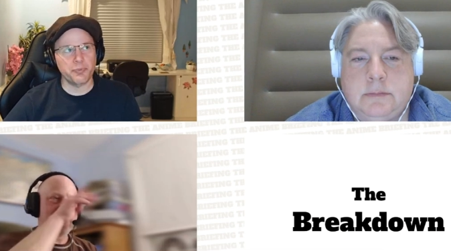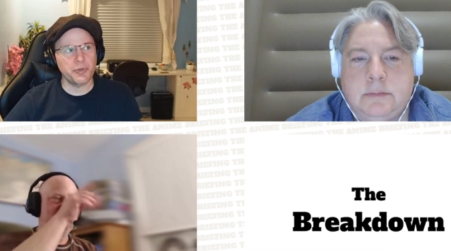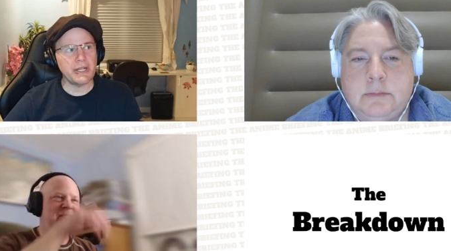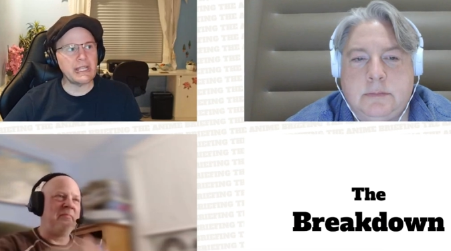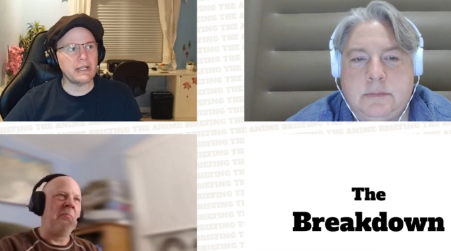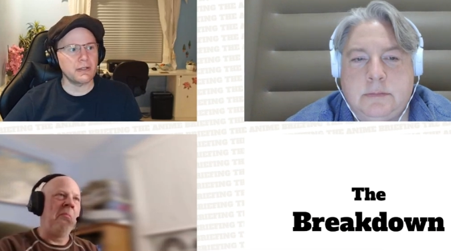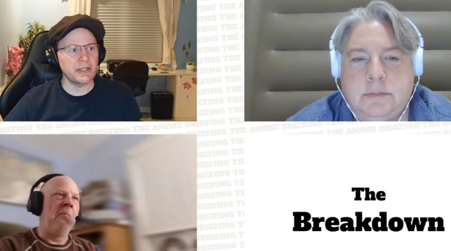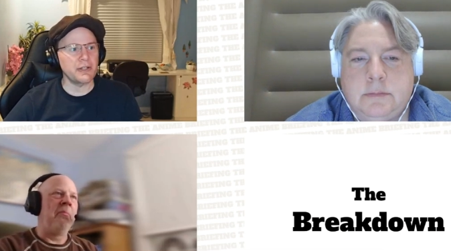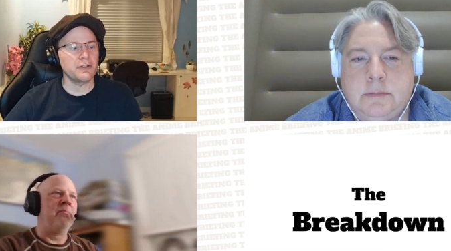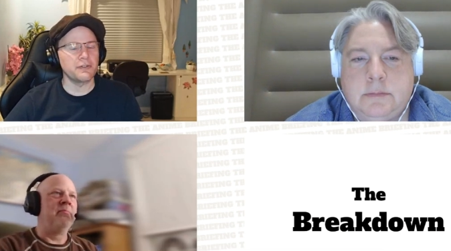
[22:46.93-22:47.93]
Speaker 1: pretty
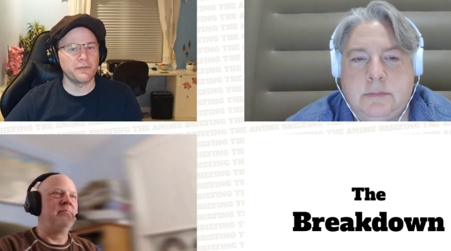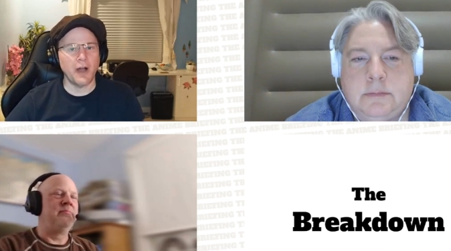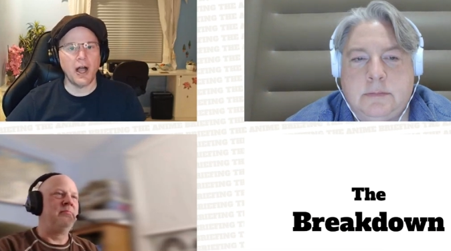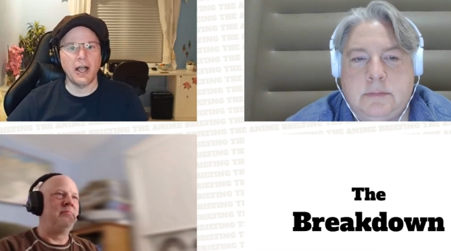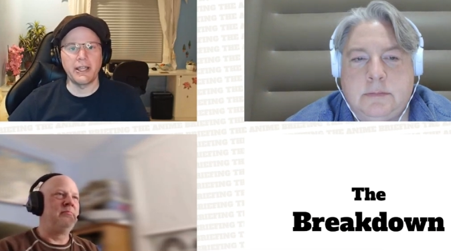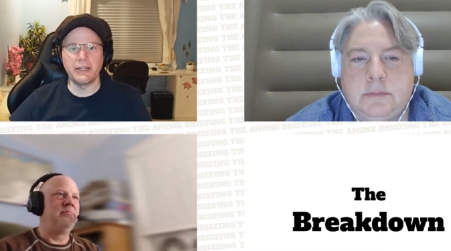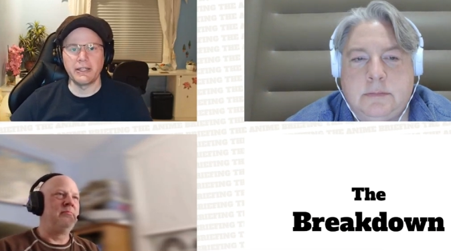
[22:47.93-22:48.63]
clear divide